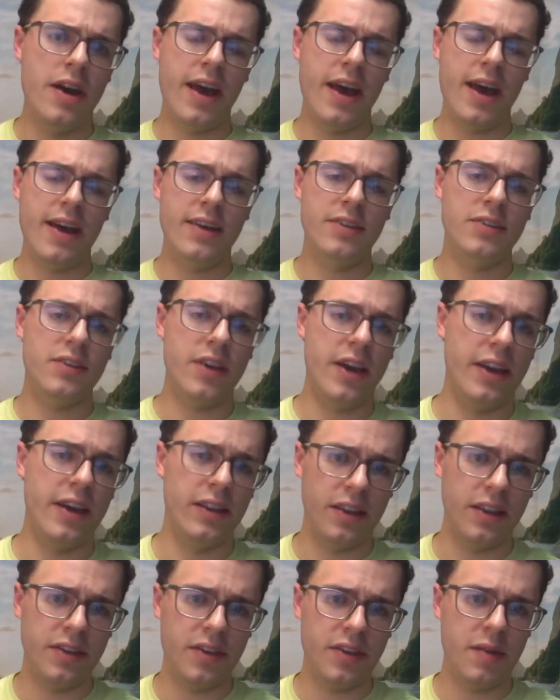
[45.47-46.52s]
and it has
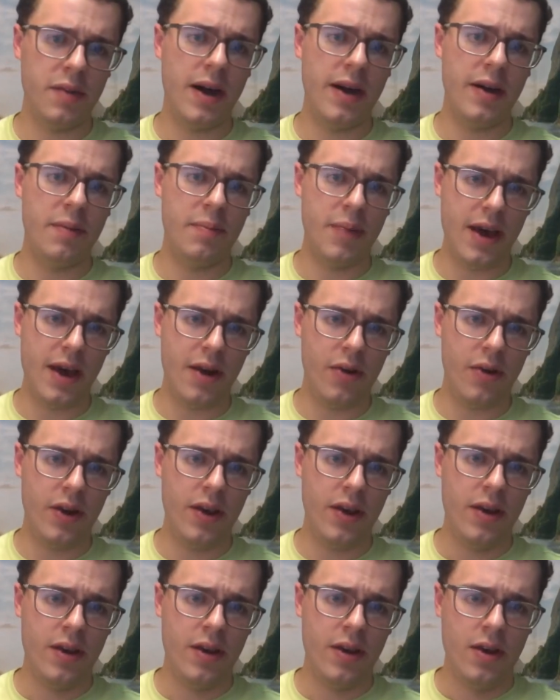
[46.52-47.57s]
a lithium ion
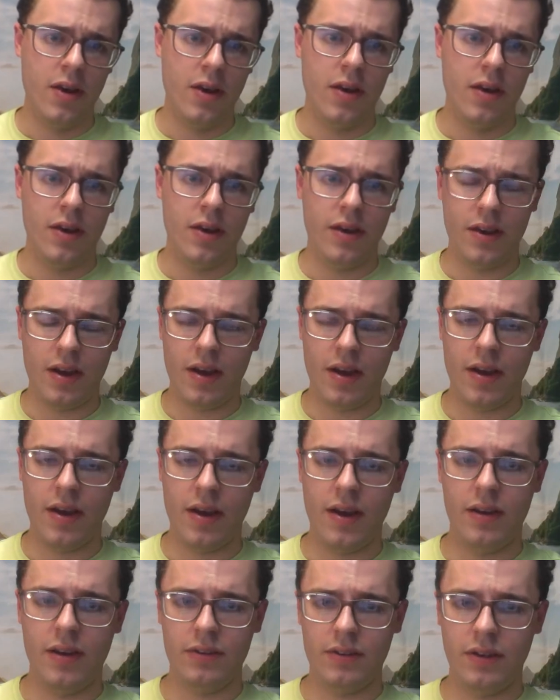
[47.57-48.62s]
battery,
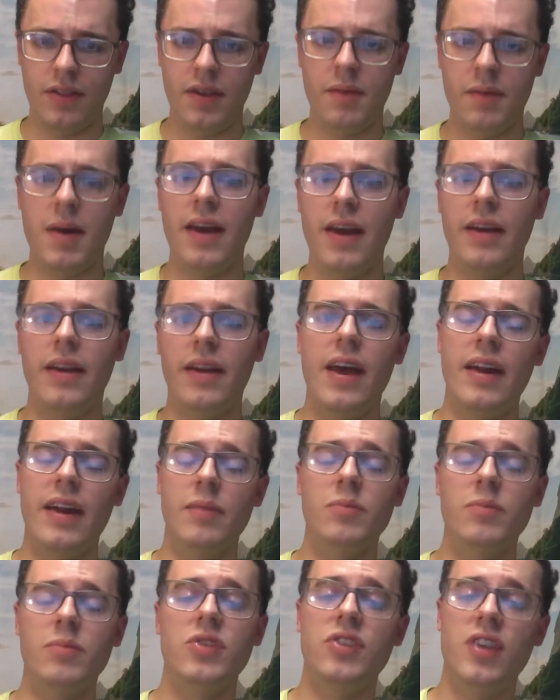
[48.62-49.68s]
lithium ion
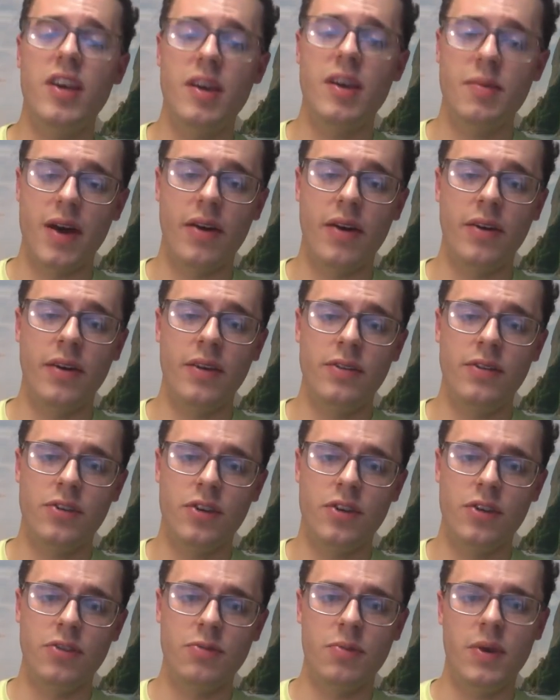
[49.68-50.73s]
NMC battery,
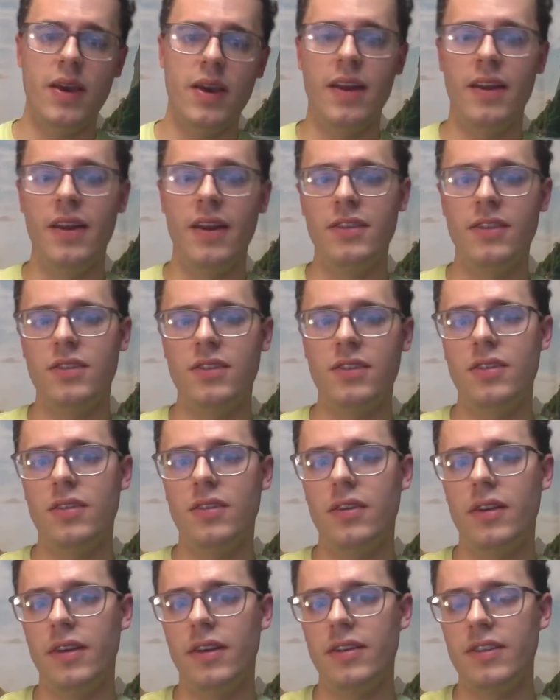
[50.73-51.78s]
excuse me, and it's
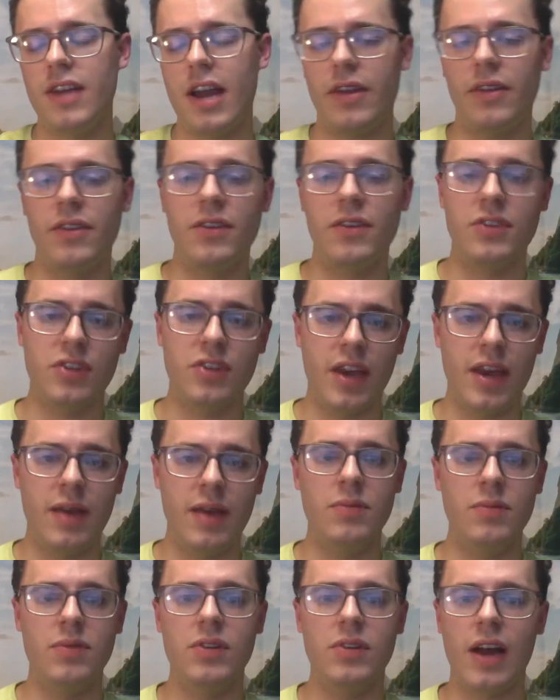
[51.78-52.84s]
exactly the
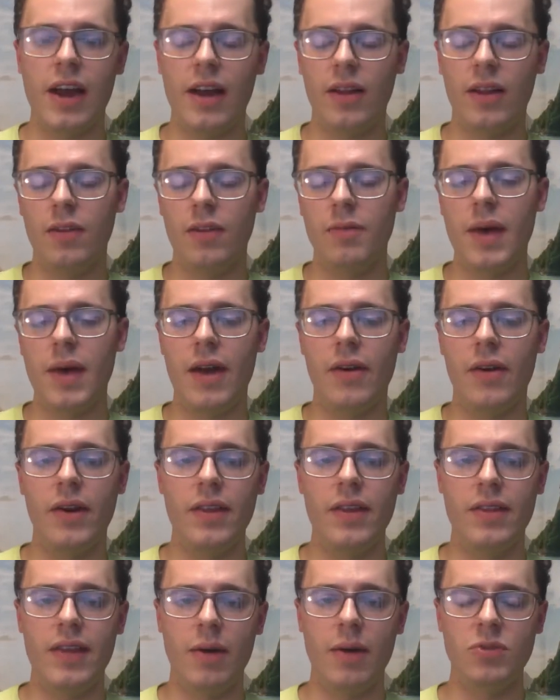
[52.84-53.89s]
same style of
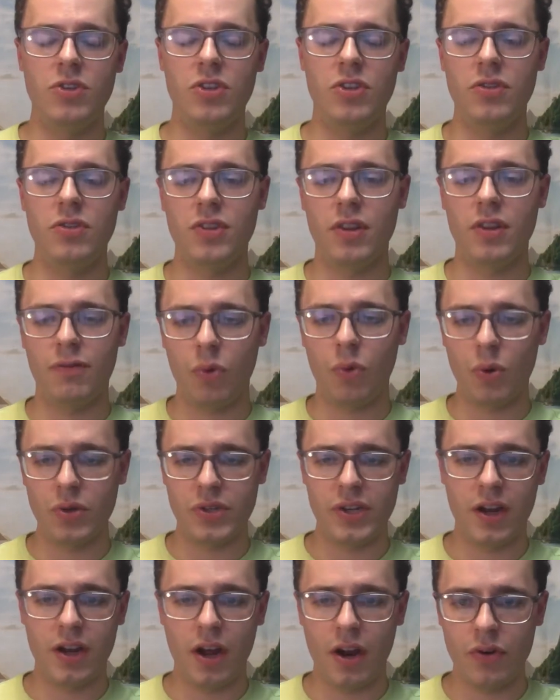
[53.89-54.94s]
battery that was used in the
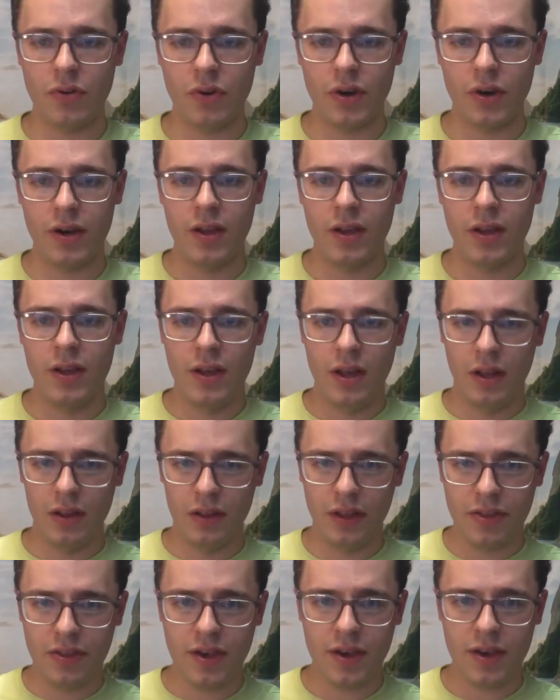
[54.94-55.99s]
1400
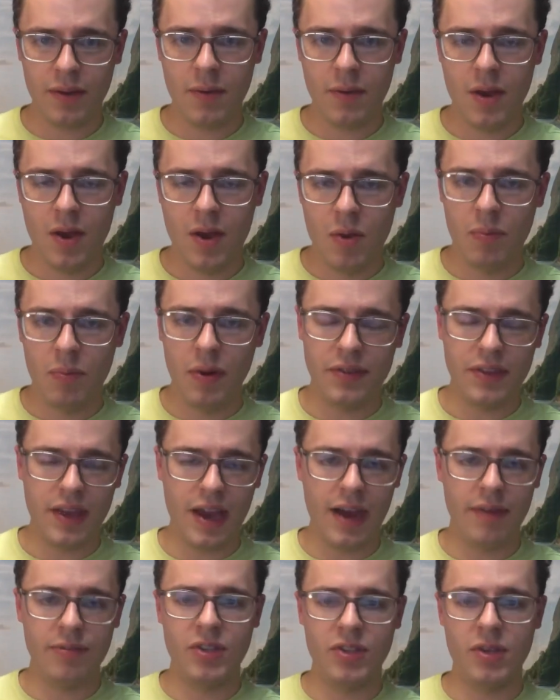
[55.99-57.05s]
lithium, but
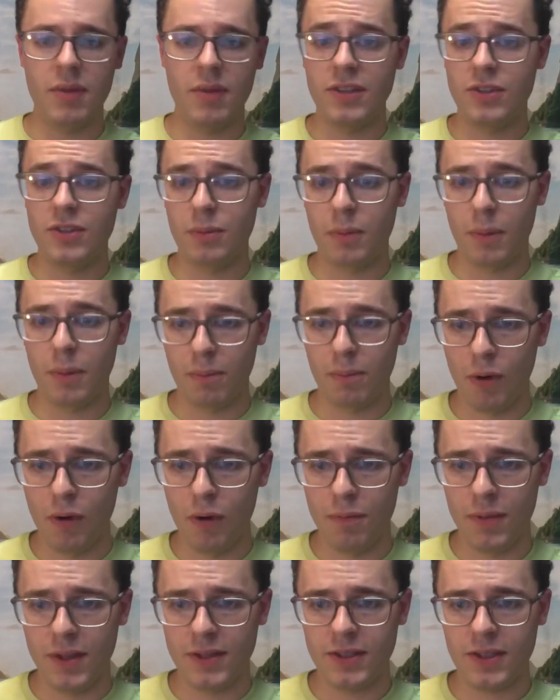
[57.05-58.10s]
they obviously made some
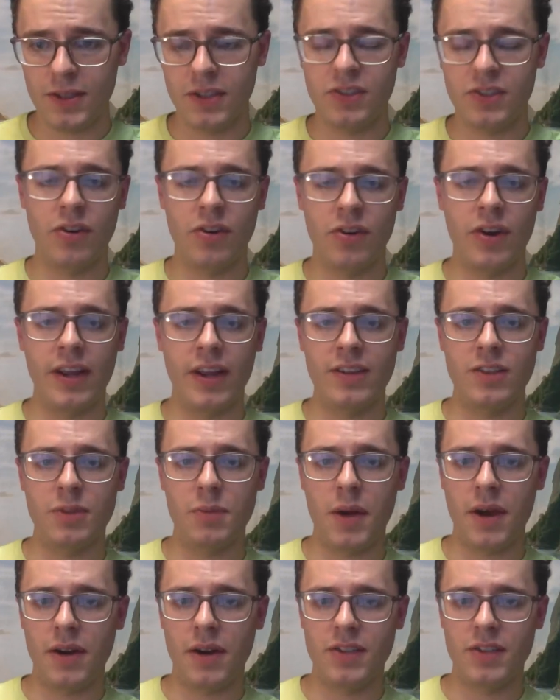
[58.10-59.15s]
improvements considering it's
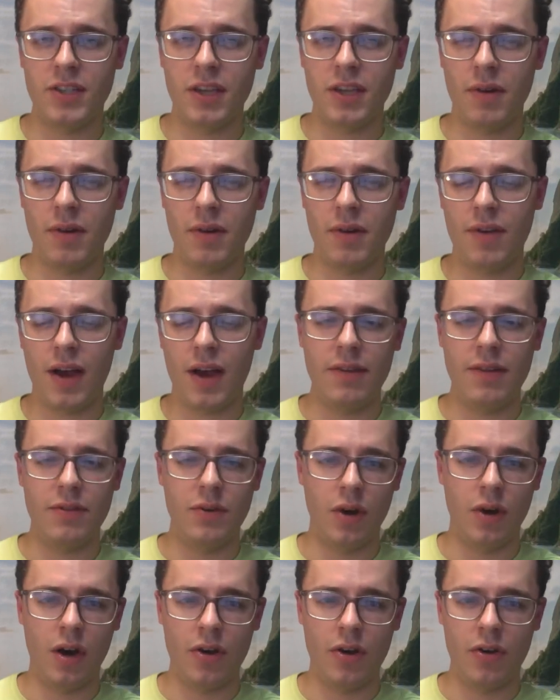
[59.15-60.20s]
about a
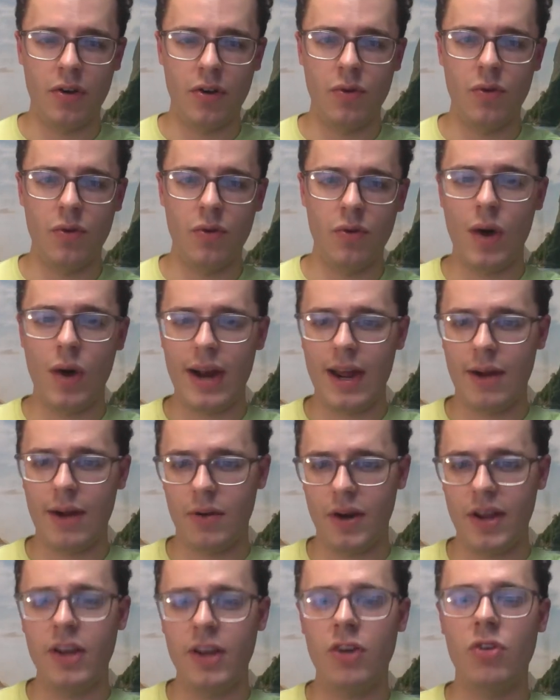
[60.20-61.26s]
75 to 100 watt
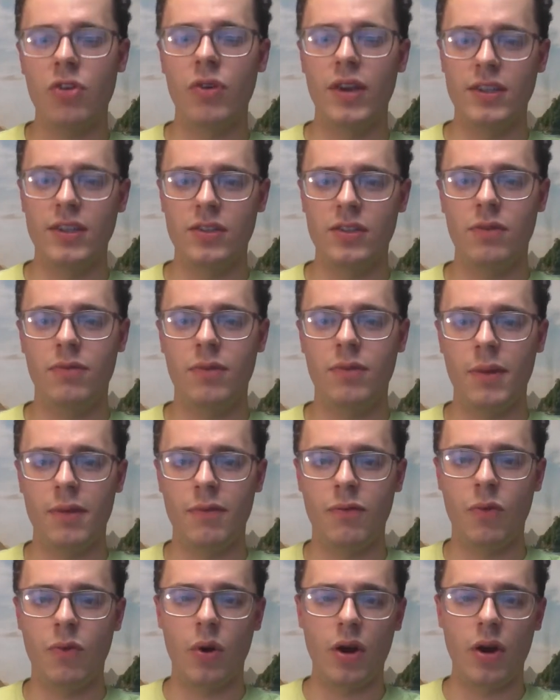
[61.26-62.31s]
hour increase from
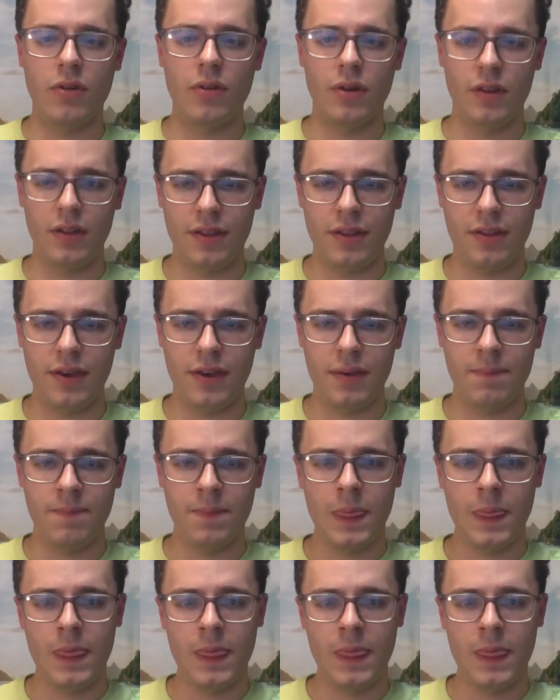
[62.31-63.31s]
the 400 lithium.